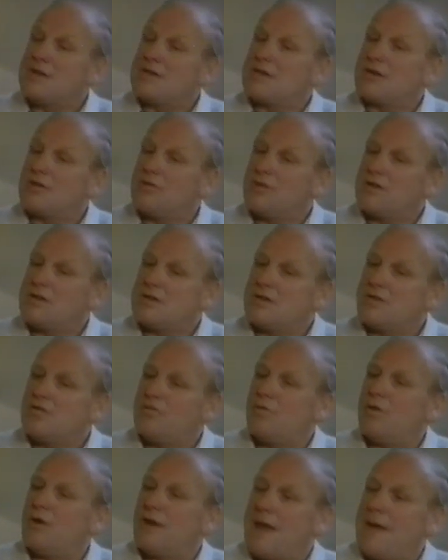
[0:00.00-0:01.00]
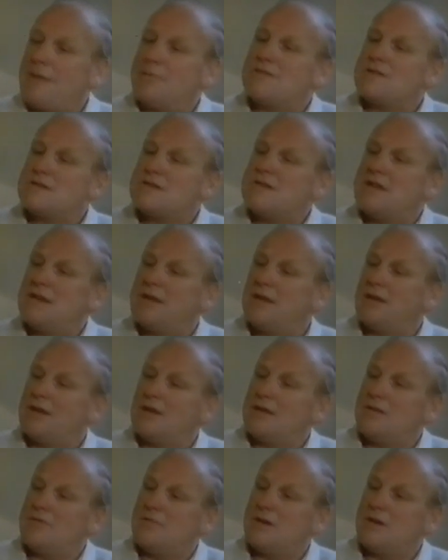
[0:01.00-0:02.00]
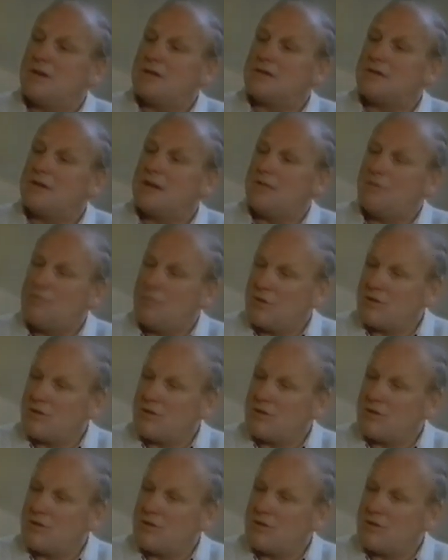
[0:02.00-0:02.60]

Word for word: But it's a question of what happens in that 90 minutes, and